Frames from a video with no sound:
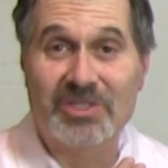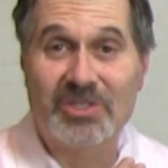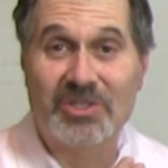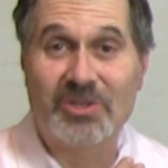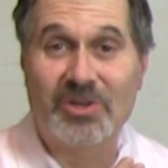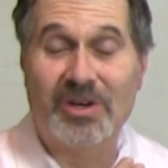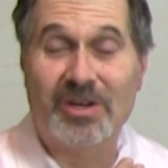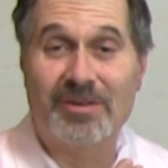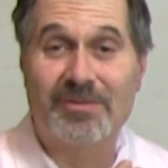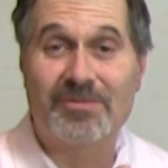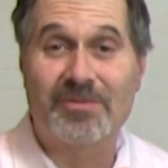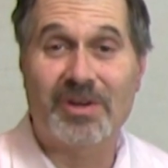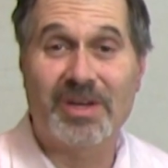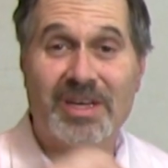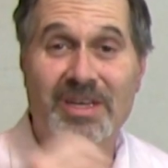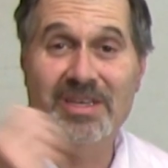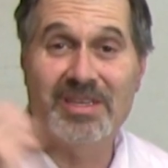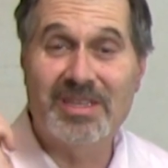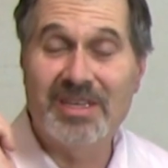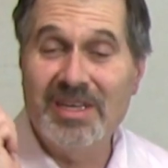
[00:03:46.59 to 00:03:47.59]
You call a
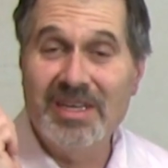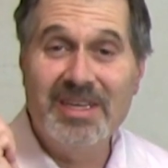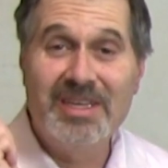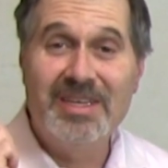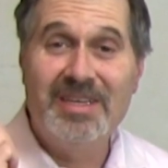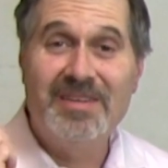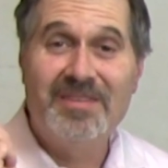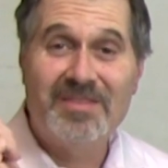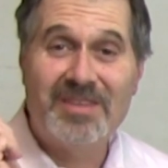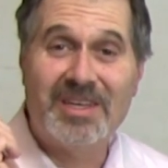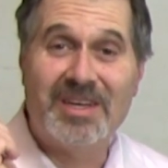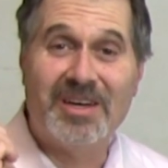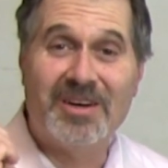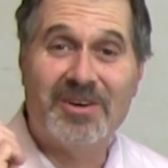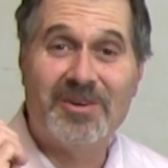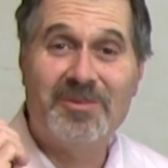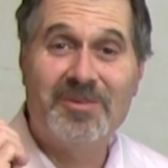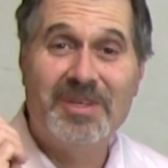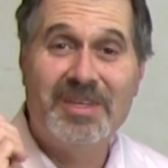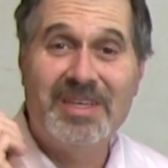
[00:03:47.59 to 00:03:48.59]
friend, you
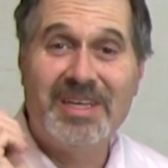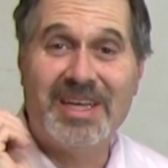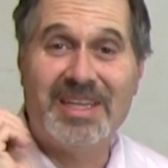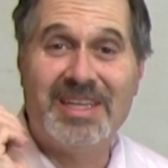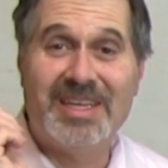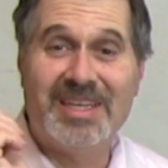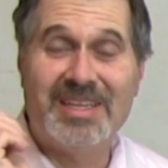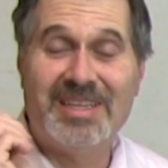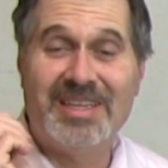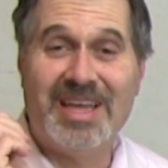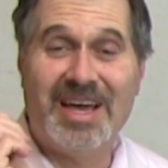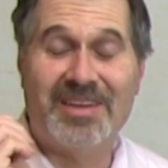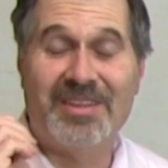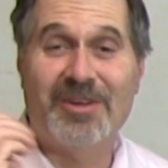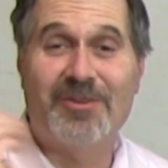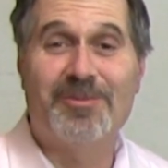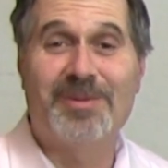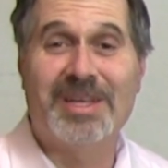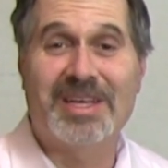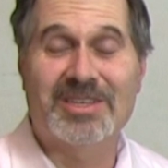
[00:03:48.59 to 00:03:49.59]
know, and the, now
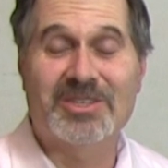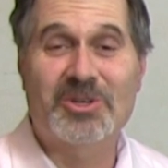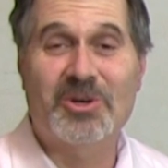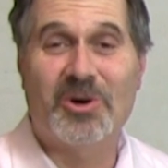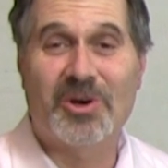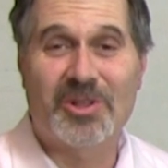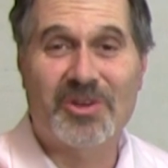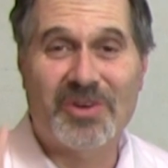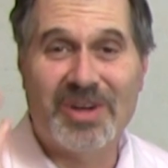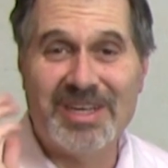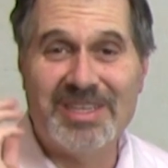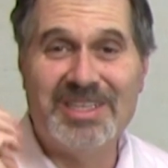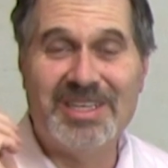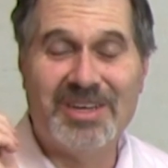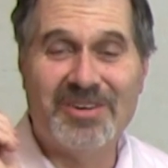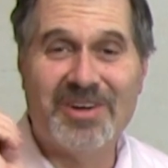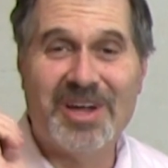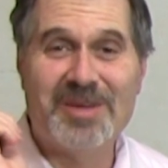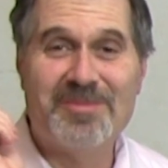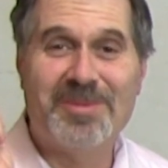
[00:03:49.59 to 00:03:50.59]
everybody has caller I D,
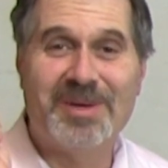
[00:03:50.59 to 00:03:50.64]
right?